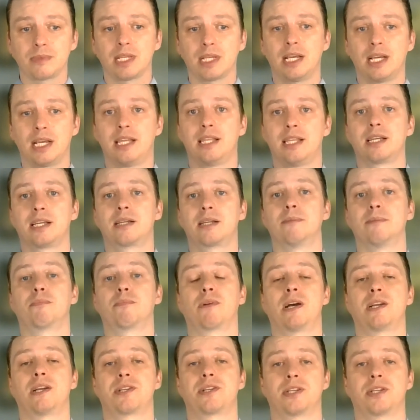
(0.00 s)
And then
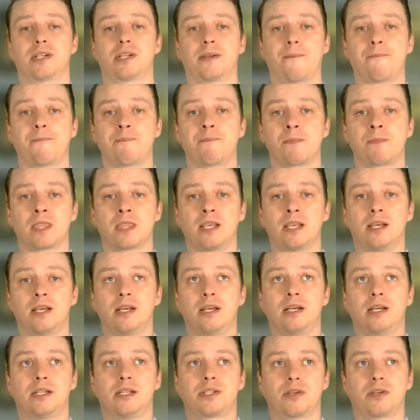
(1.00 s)
compression.
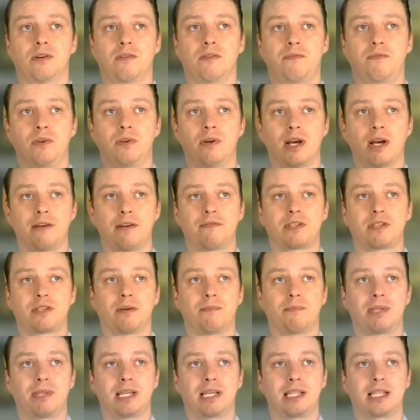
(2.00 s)
So if you have
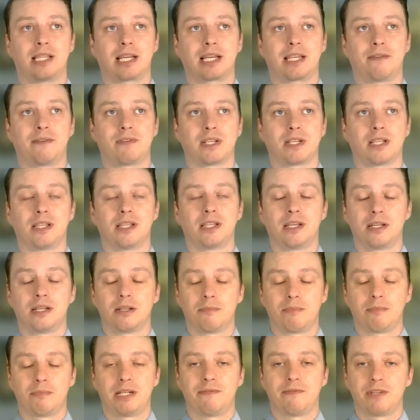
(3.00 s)
something that gives a little
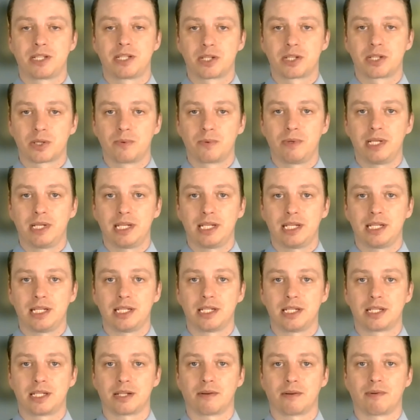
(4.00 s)
bit of a
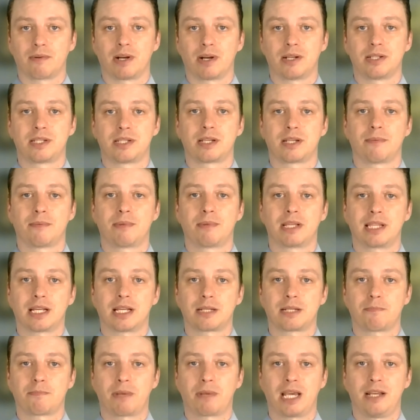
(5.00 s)
squeeze around something
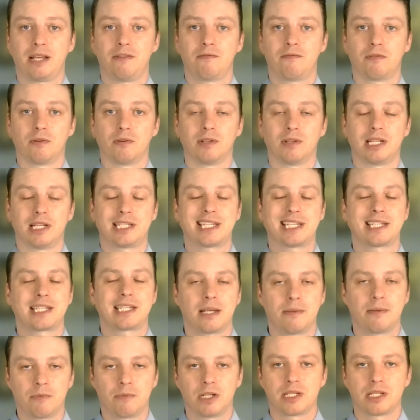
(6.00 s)
that's painful, it's the
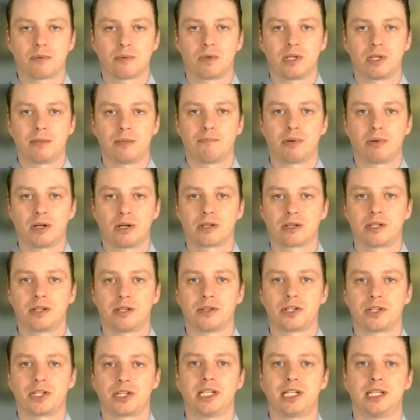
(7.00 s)
same reason when you bonk your
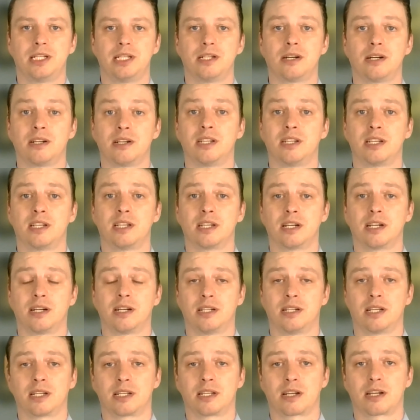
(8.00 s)
shin on
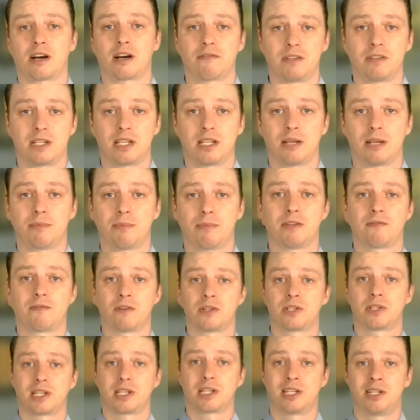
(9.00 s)
a coffee table, the
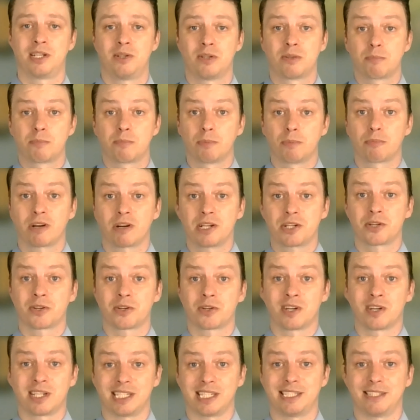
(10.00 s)
first thing you do is put pressure
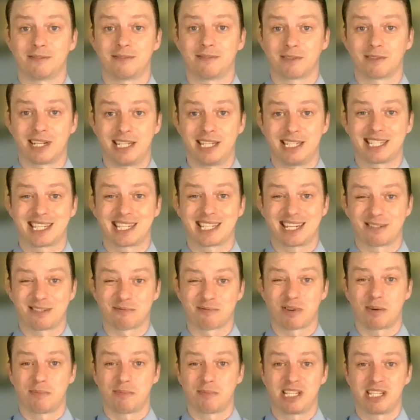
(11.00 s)
on it, right? You kind of
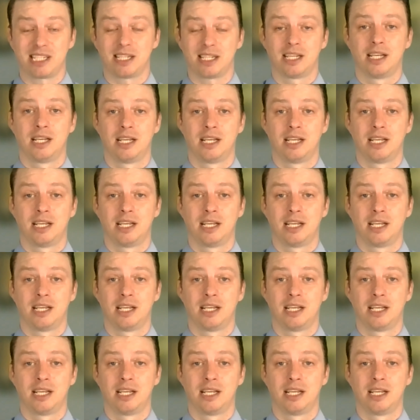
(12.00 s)
rub it.